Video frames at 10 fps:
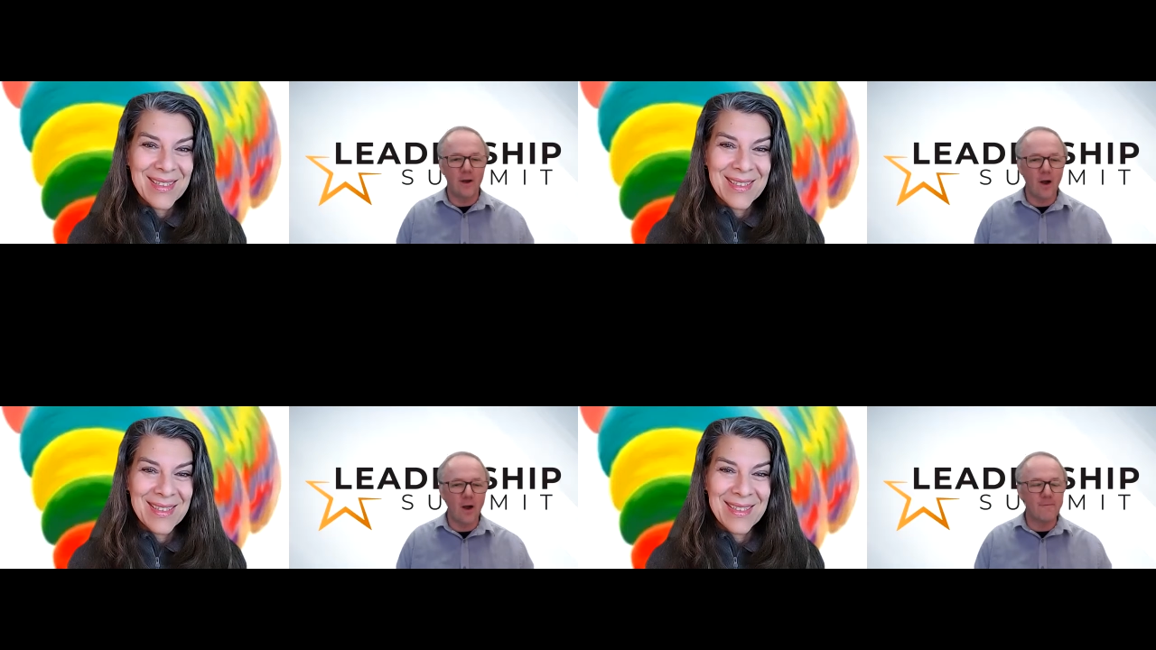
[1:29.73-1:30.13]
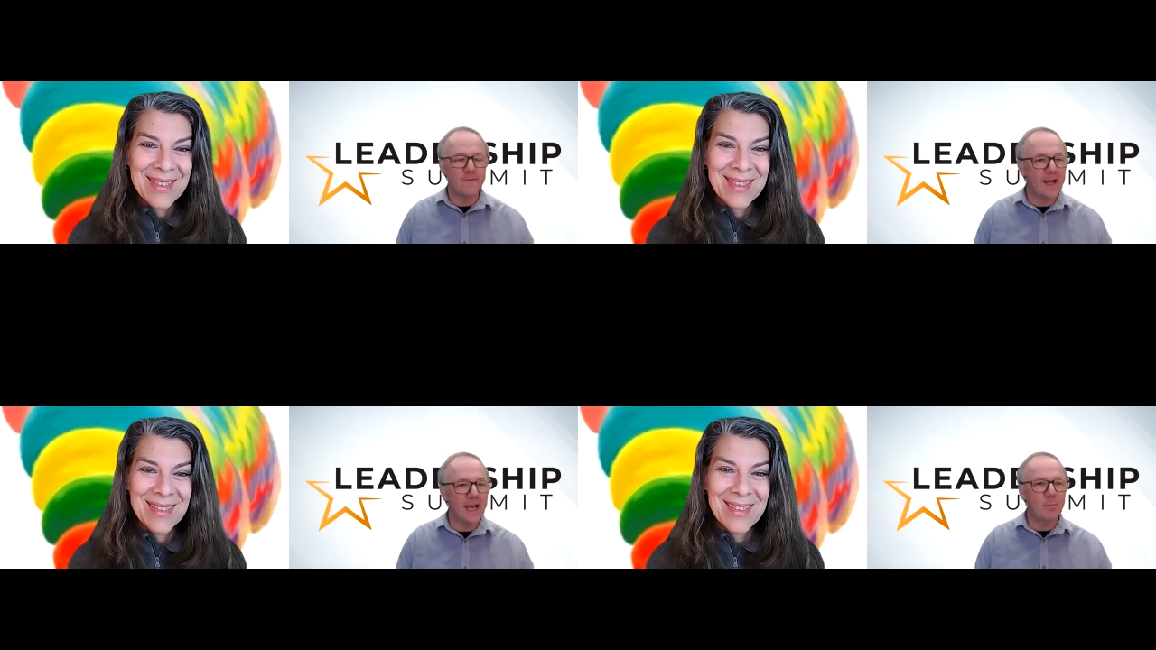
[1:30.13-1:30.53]
Speaker 1: of
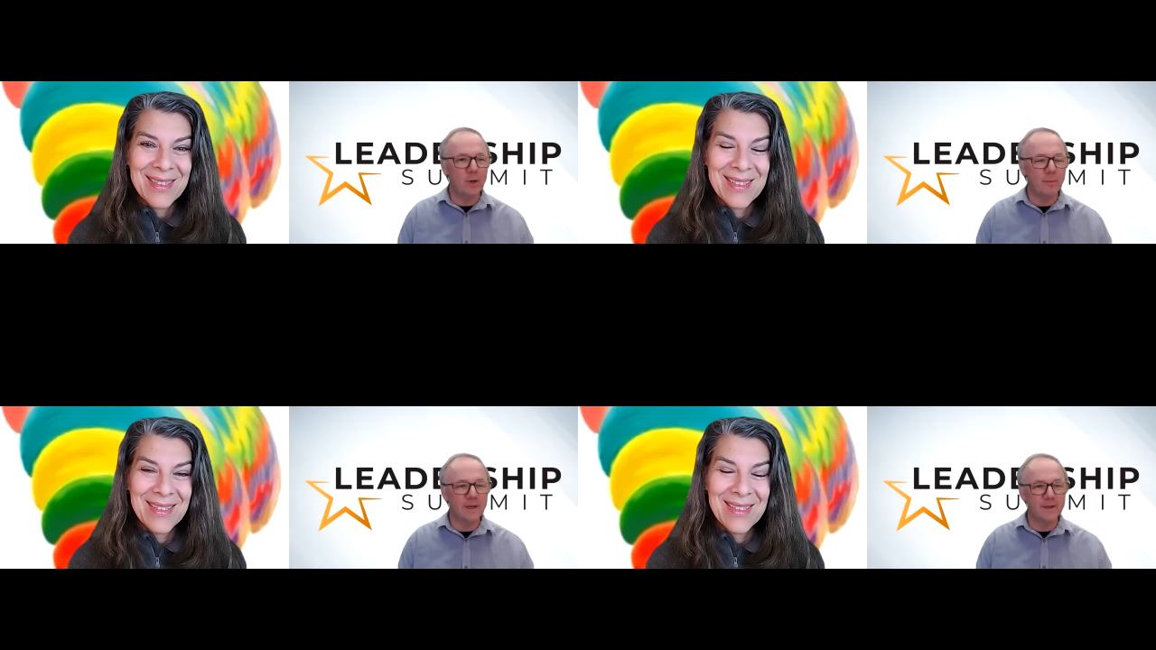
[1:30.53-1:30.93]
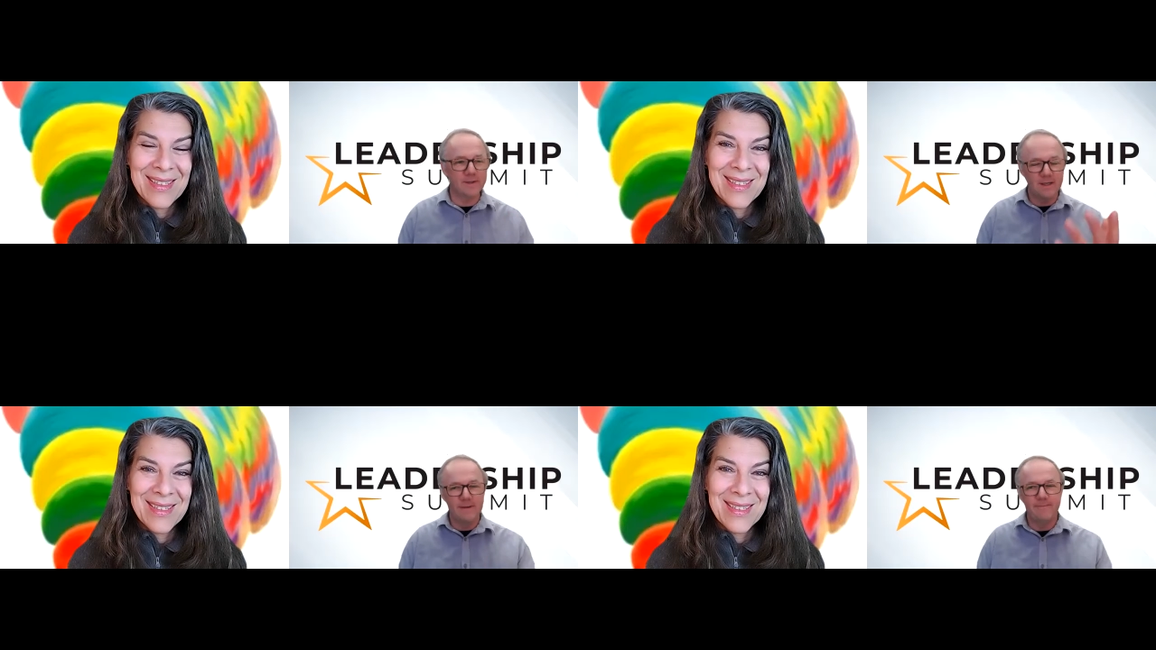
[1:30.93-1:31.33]
April,
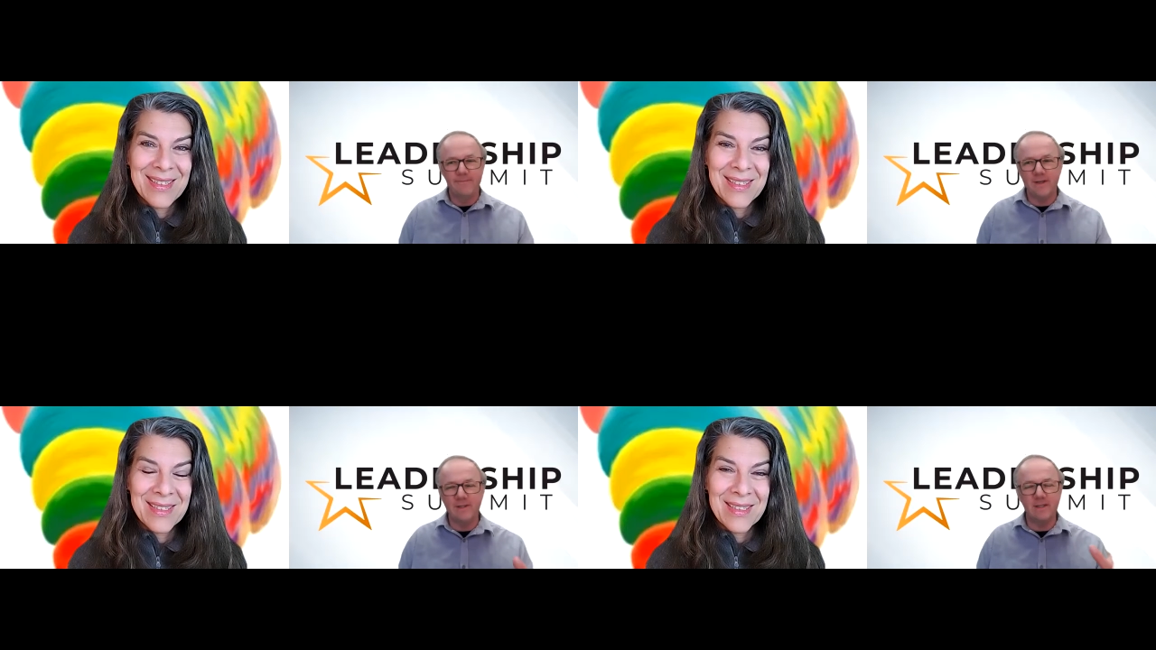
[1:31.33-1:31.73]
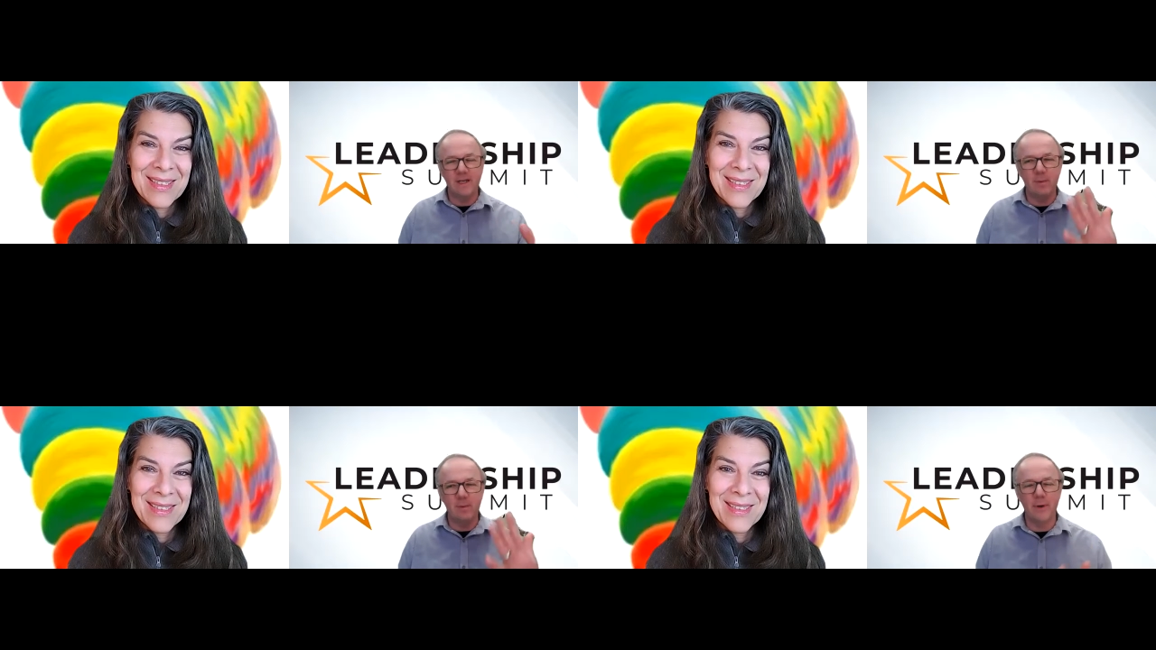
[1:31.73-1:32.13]
because this is going to be